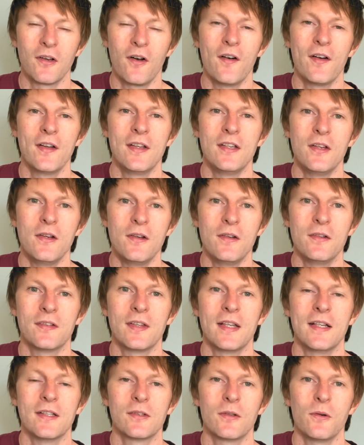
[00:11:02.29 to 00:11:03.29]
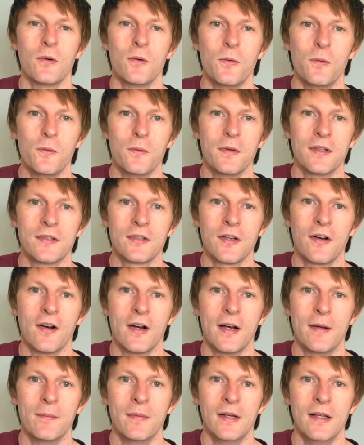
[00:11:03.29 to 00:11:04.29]
I use this all the
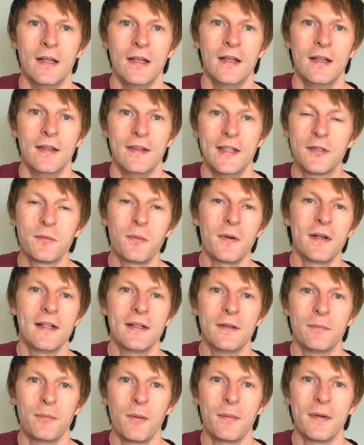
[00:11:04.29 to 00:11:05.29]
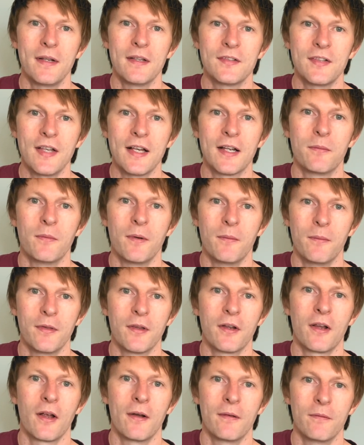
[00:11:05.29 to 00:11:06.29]
time. This one and probably the second one with
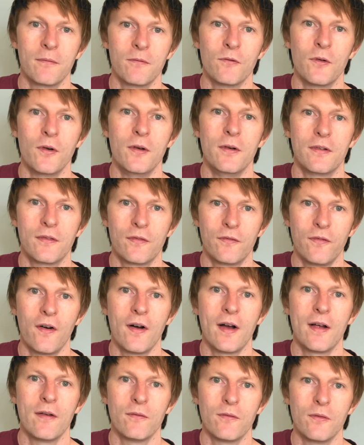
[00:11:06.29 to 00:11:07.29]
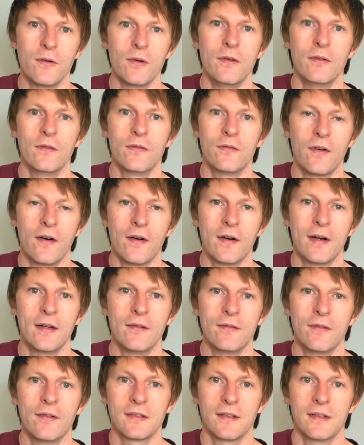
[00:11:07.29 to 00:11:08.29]
the going root
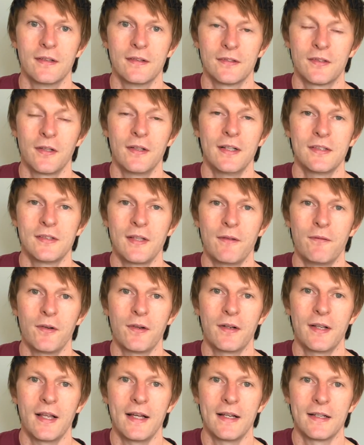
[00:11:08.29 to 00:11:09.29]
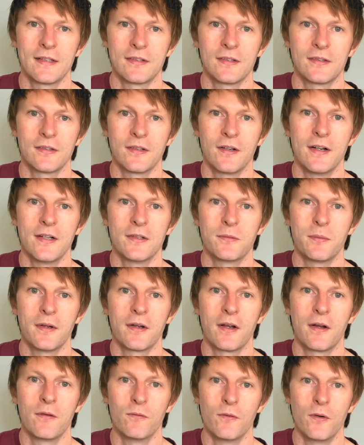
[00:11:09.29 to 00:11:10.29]
5. So let's have a look at that exercise.
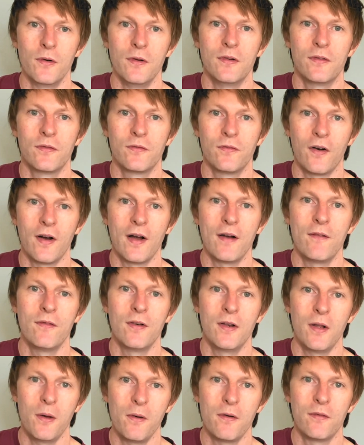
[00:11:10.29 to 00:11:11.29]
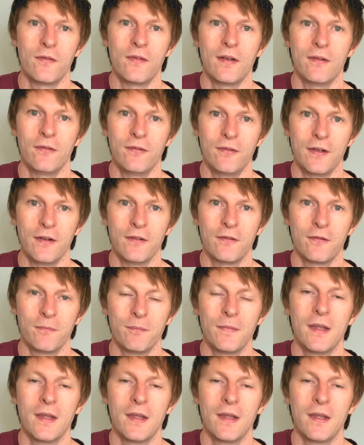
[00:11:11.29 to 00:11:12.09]
We're going root 5 lower 5th.